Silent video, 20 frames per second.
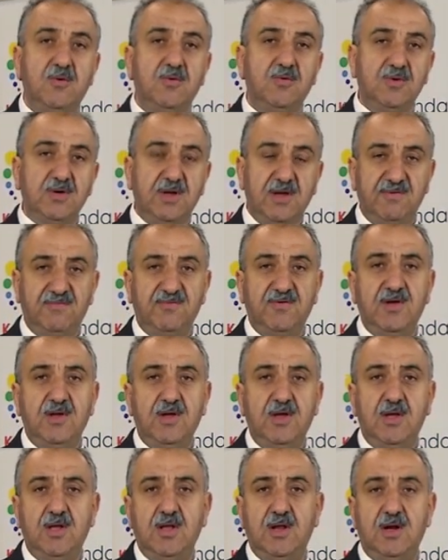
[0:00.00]
would have
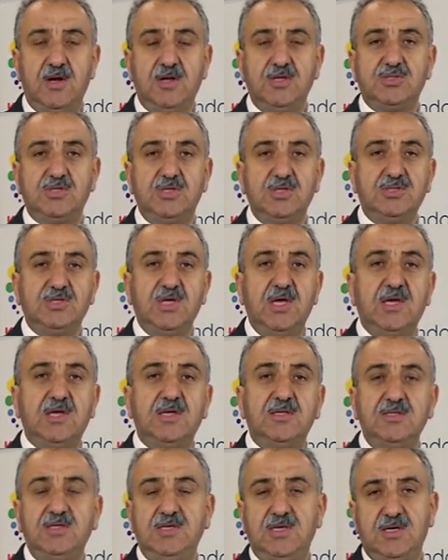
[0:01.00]
literally
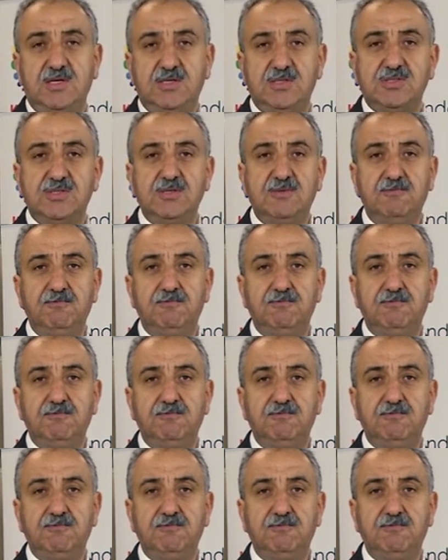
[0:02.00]
taken years.